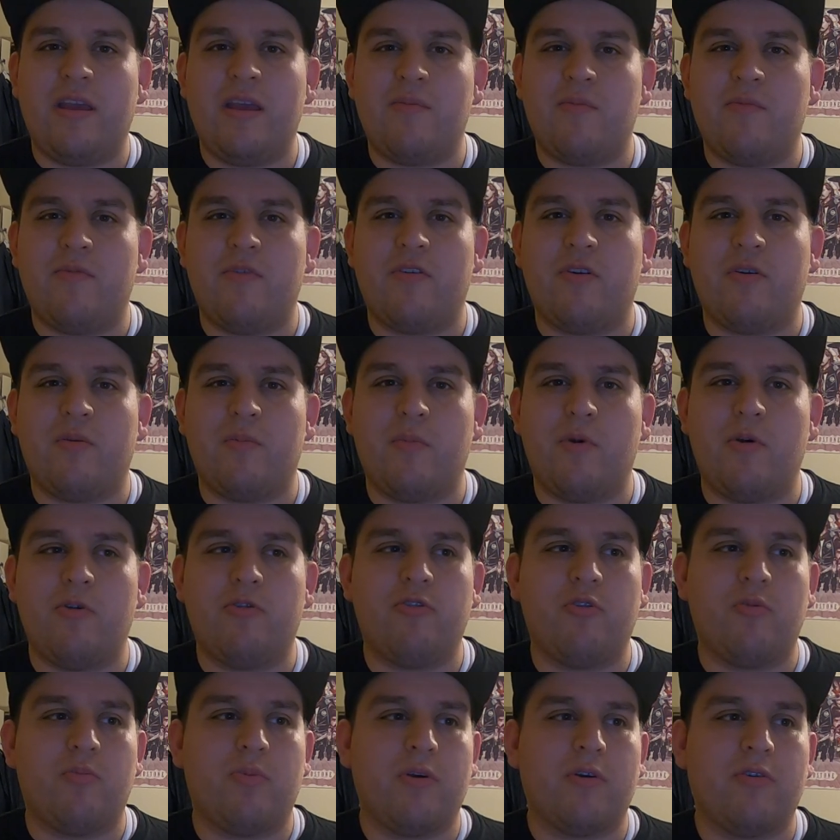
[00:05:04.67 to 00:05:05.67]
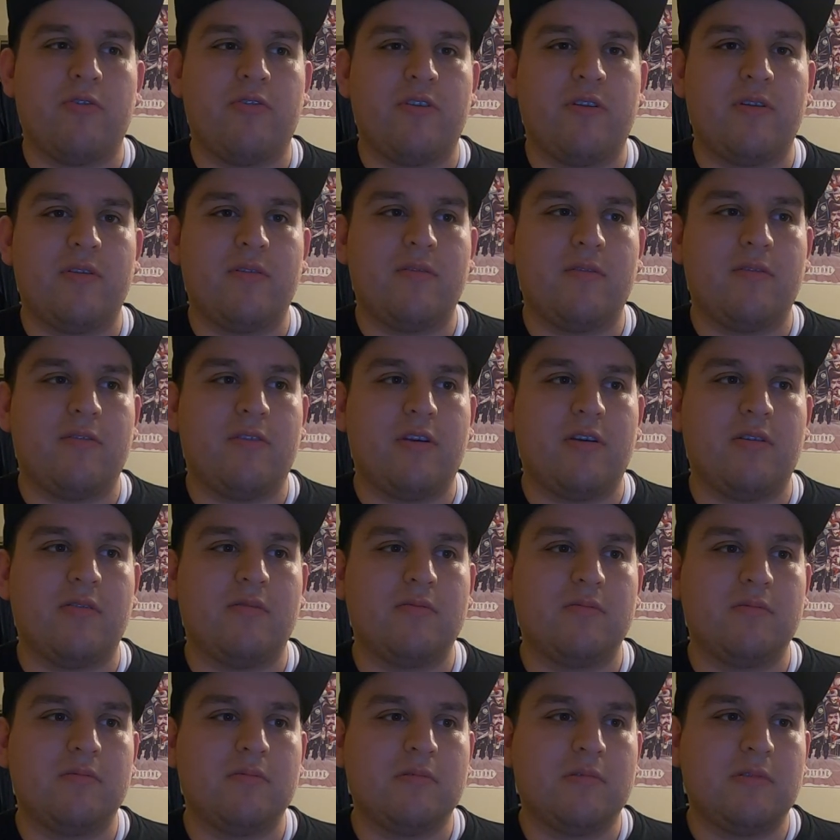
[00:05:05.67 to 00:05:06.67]
am a very emotional person, so
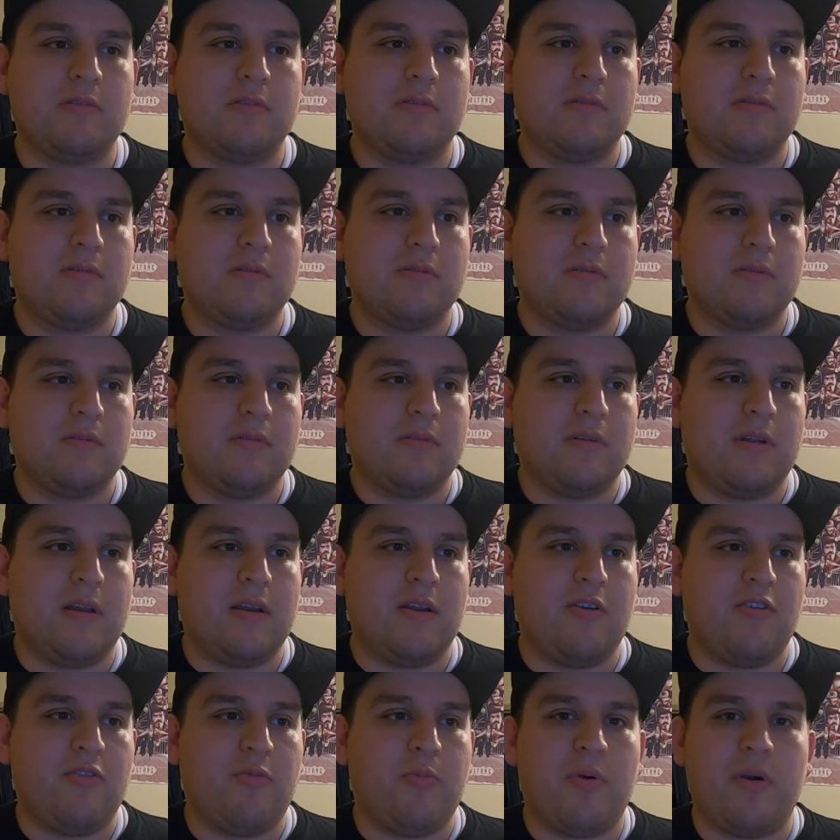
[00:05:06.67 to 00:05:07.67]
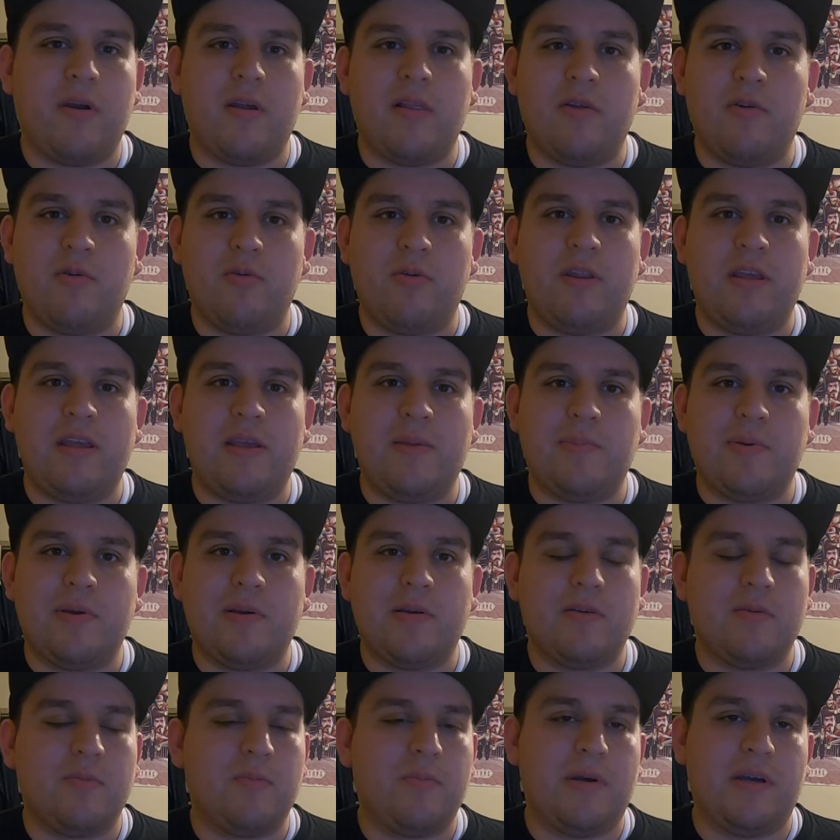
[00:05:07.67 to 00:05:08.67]
I know it's probably a little deep,
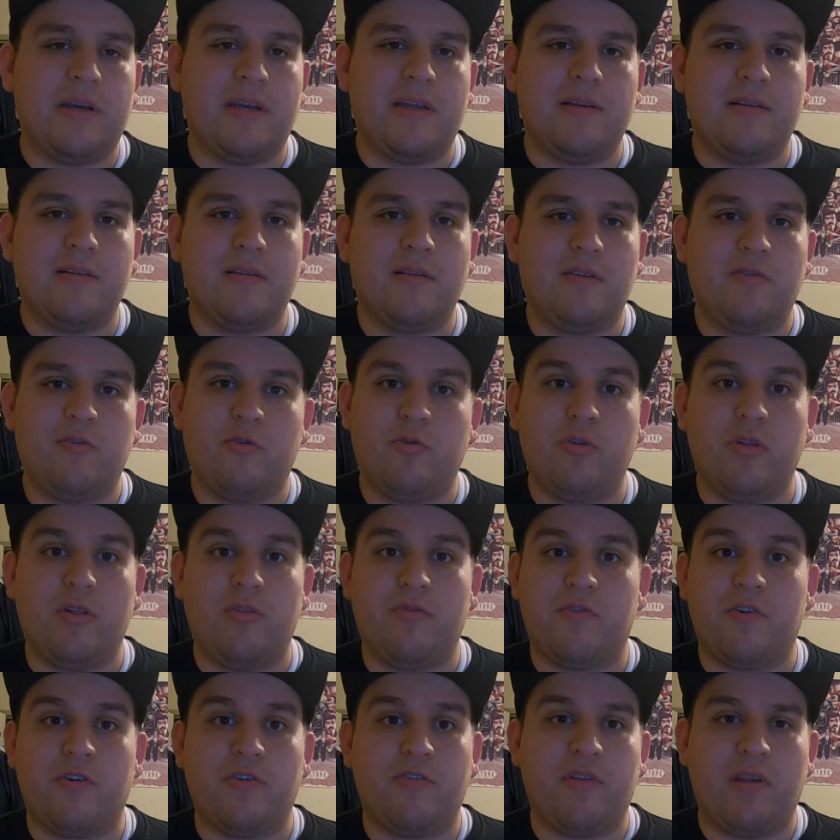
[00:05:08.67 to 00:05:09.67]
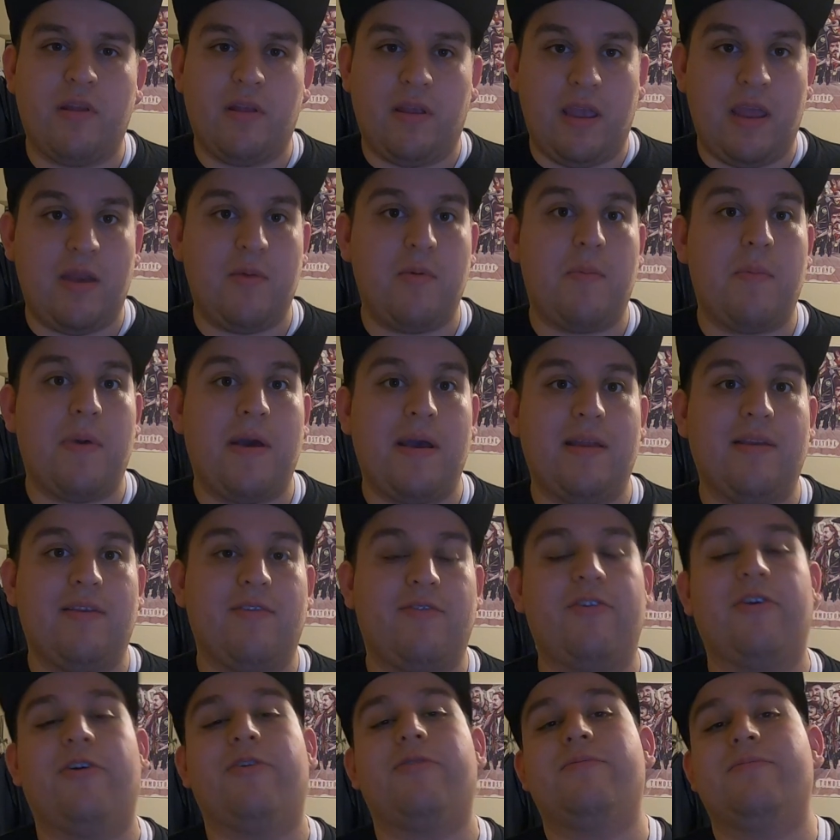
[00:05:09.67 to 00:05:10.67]
but it's really the first thing that came to my mind.
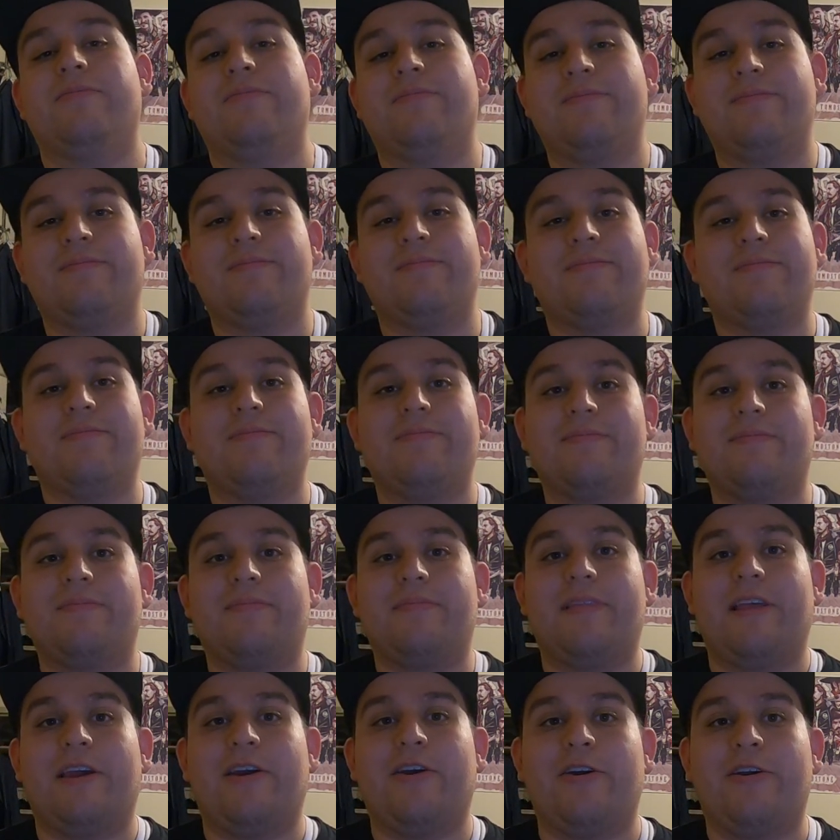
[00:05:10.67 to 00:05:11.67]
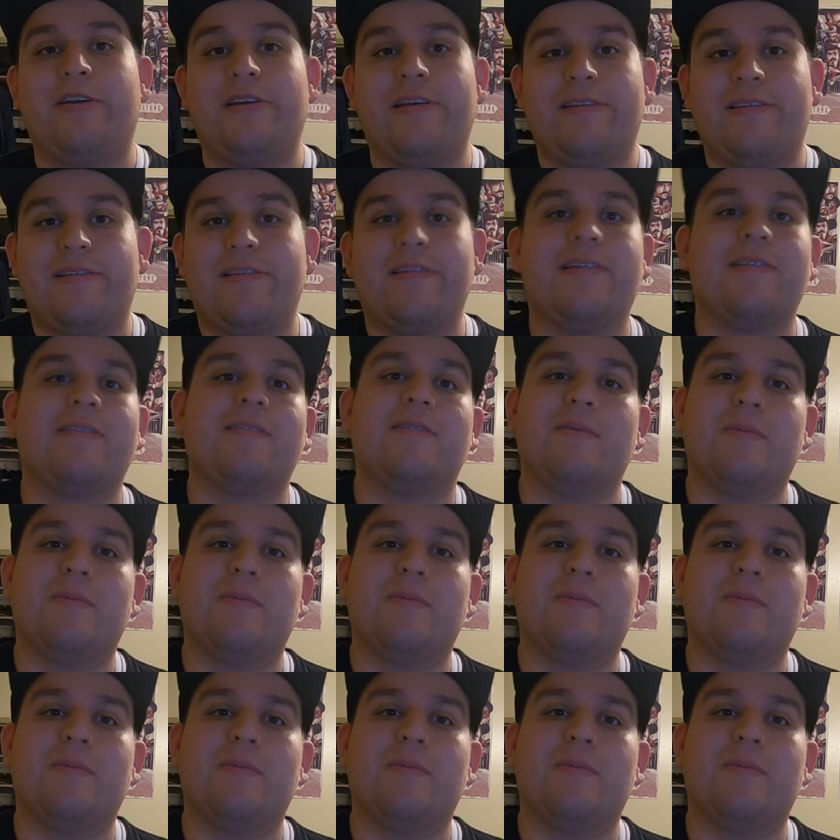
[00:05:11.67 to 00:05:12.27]
So there it is.